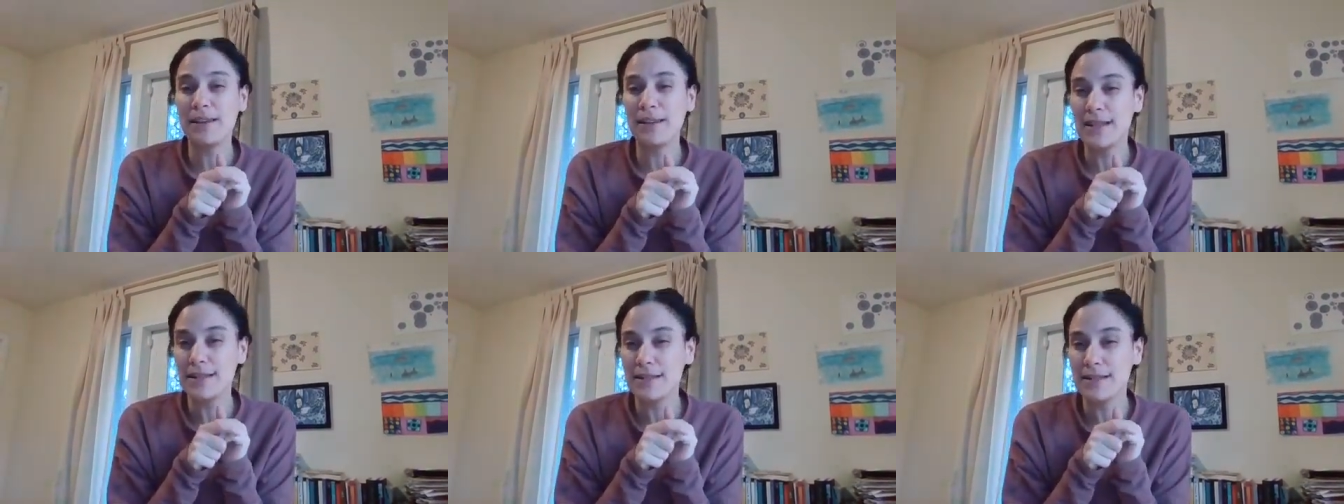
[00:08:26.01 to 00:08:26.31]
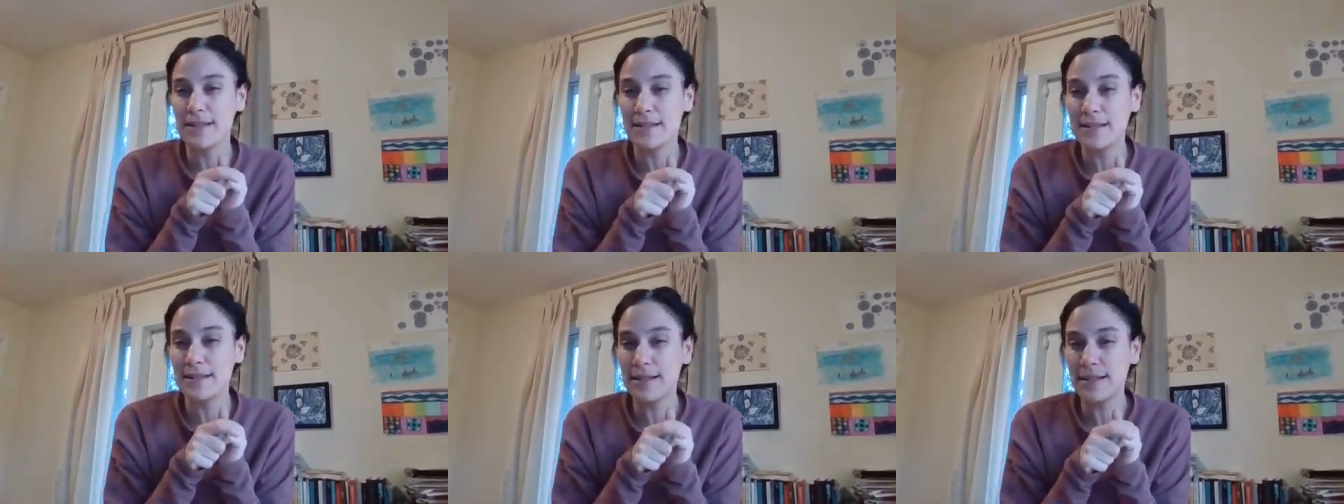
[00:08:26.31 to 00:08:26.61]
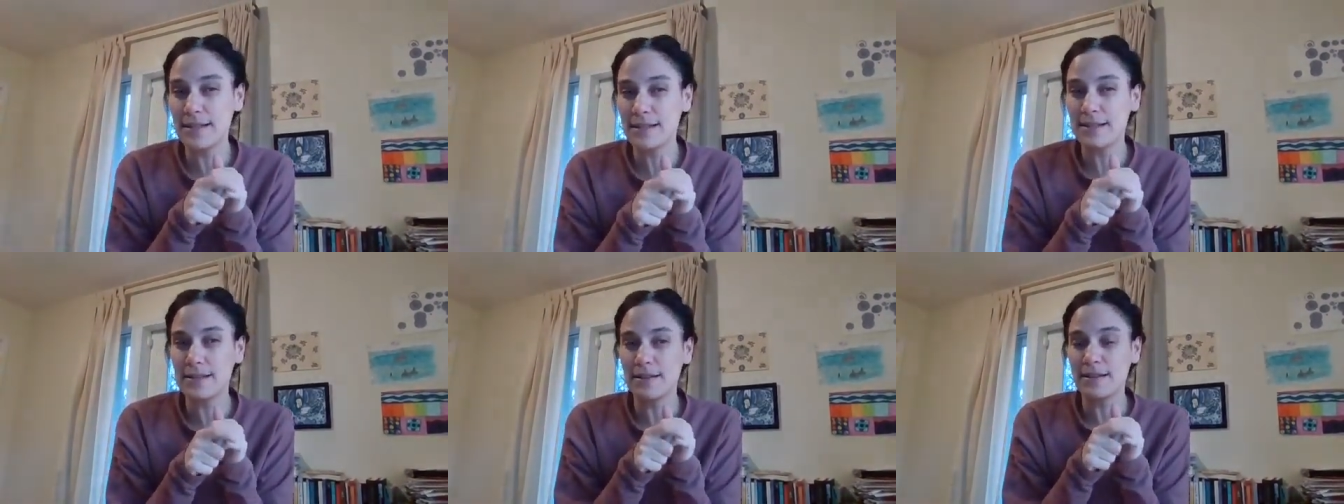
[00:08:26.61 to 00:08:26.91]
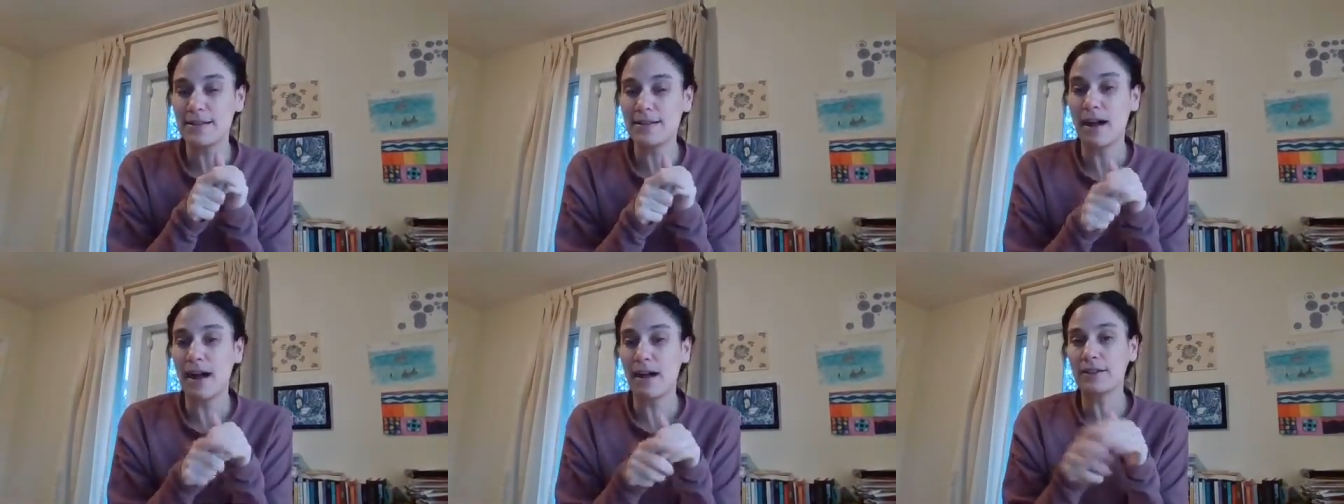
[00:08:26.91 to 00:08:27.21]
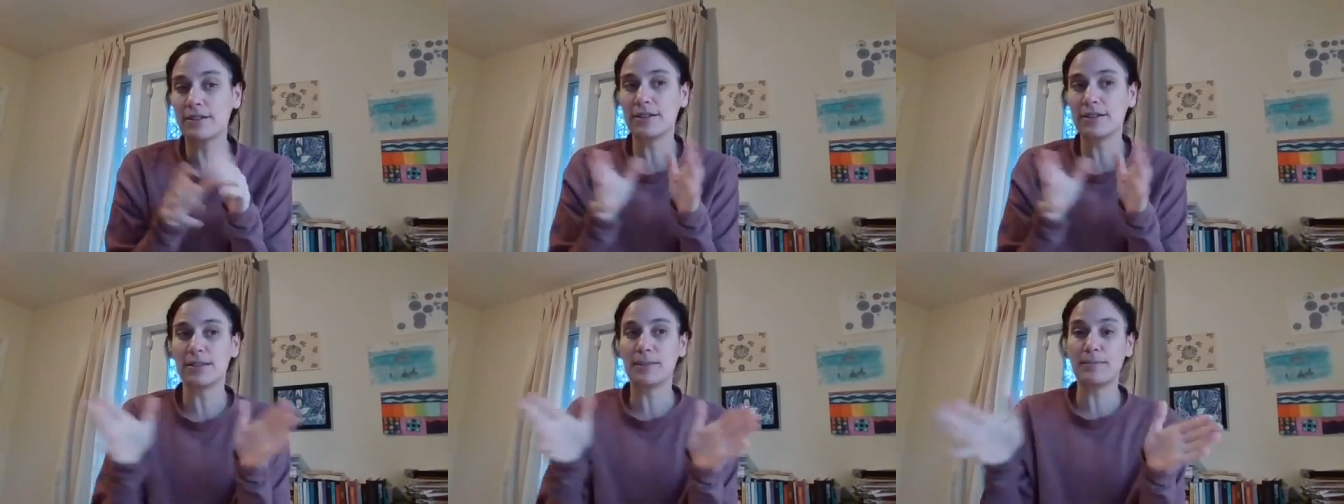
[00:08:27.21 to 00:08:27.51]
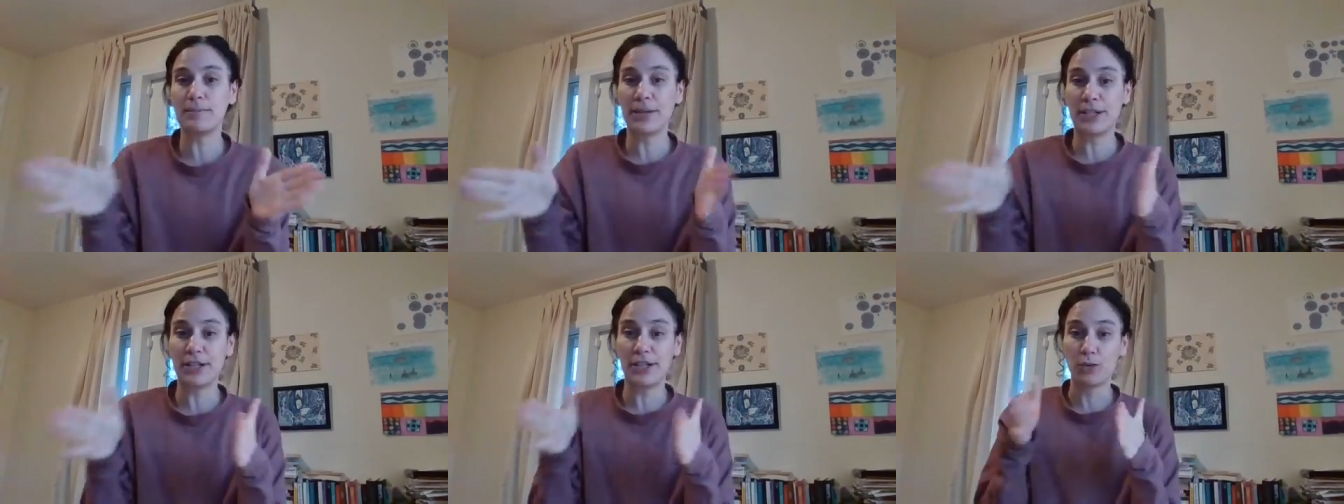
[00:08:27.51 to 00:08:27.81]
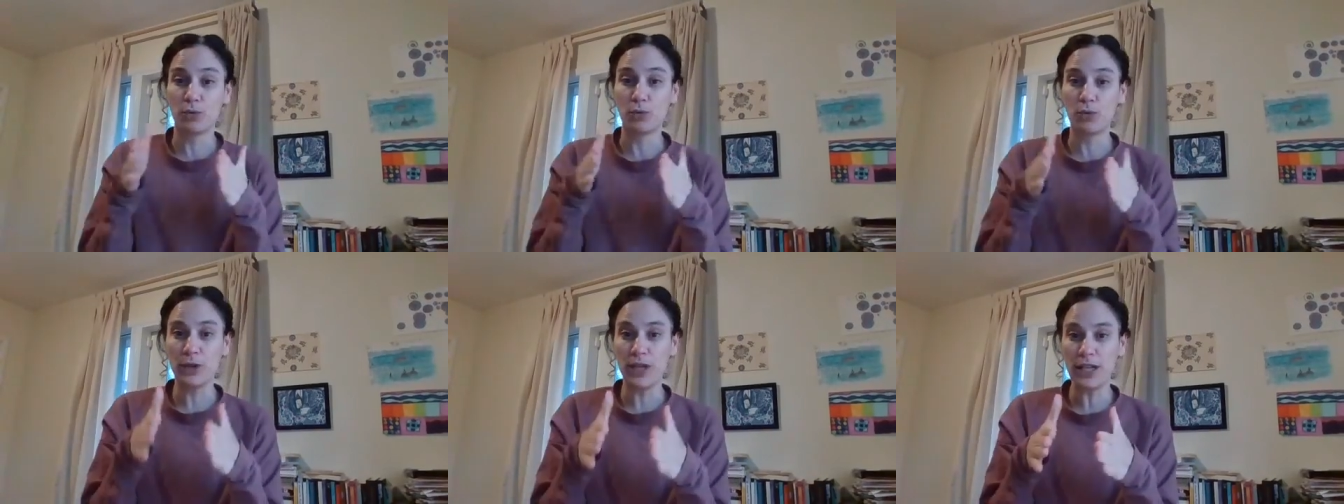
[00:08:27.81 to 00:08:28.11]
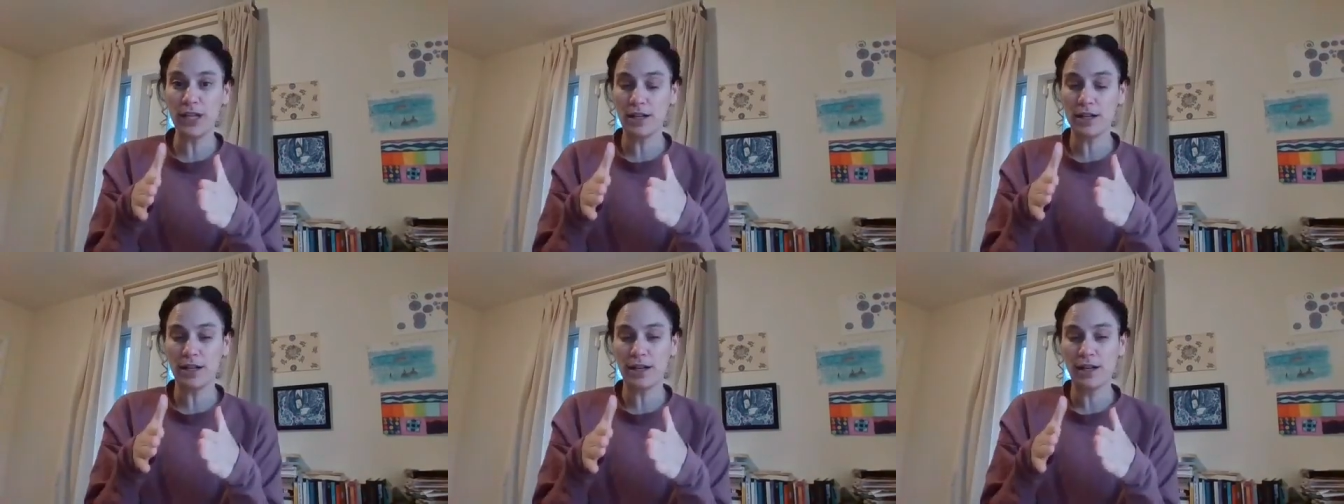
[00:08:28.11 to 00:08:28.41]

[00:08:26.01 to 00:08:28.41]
less than $60 per week,